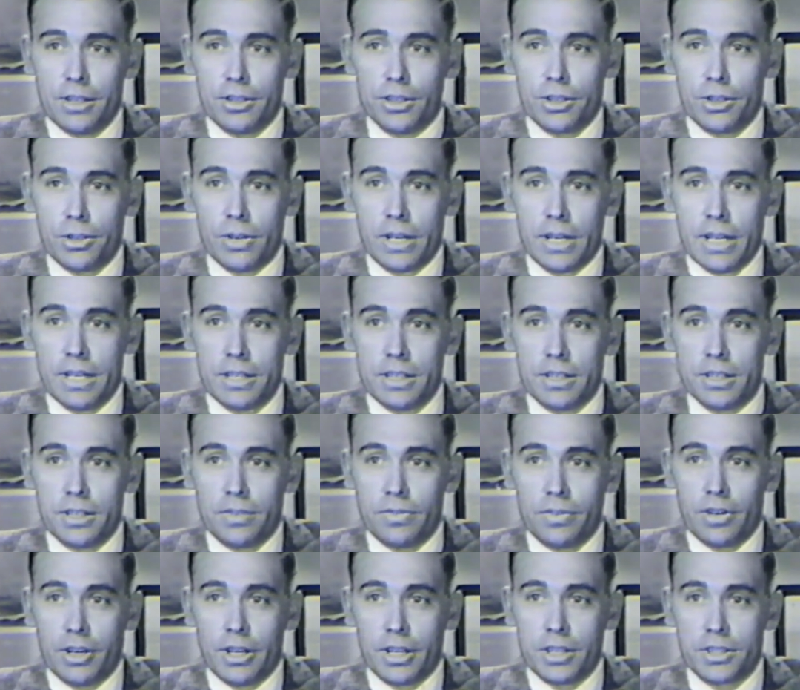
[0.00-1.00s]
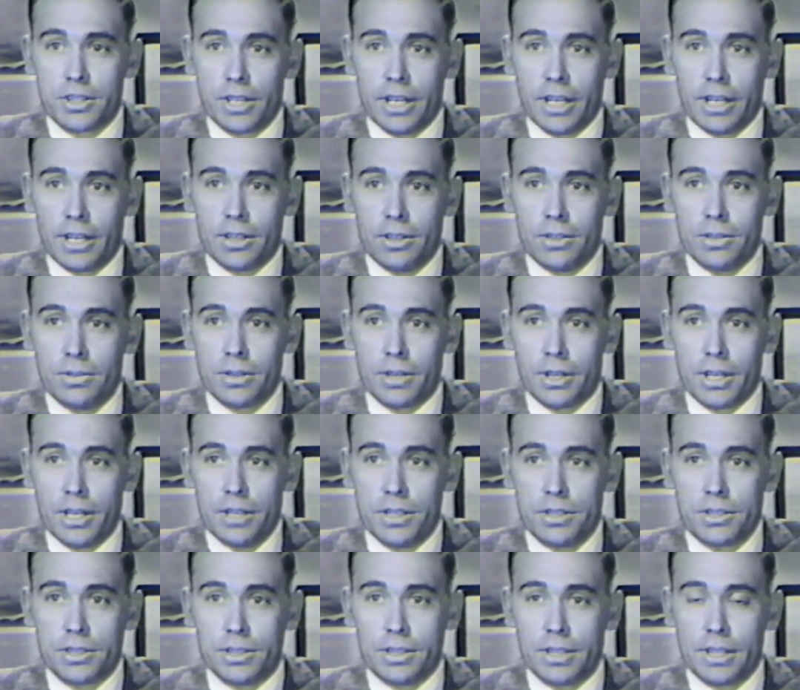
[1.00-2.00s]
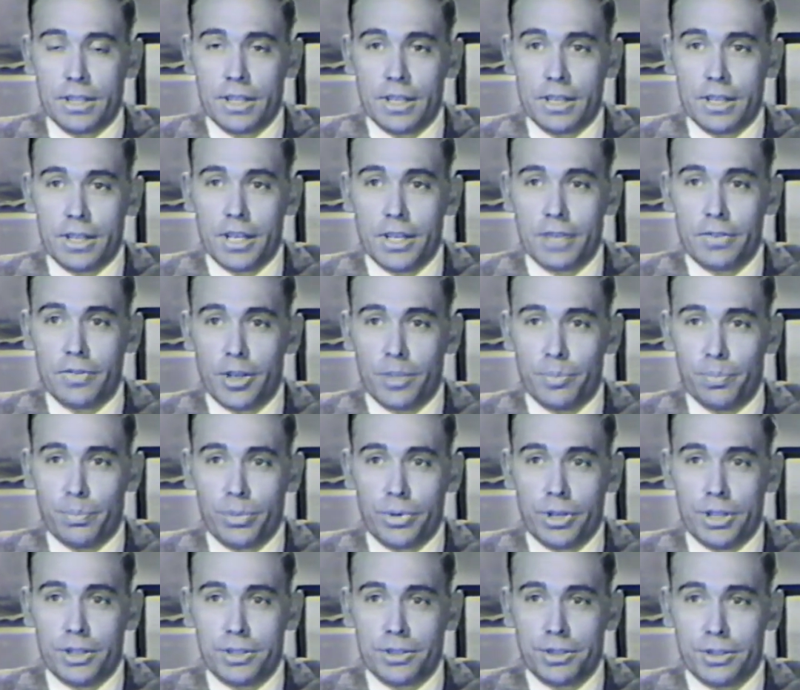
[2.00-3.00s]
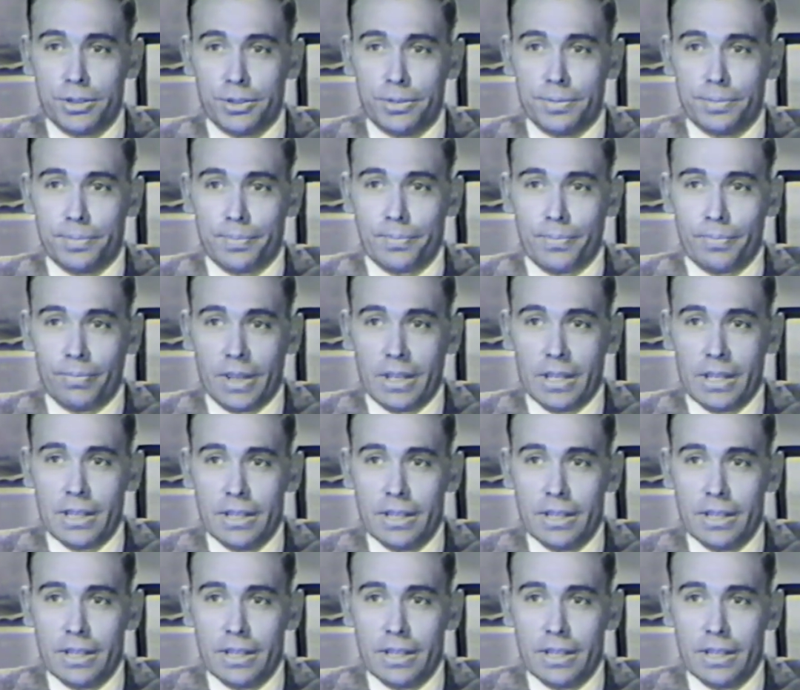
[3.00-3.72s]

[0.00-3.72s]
They'd no idea of our exact location, and they gave up pretty soon.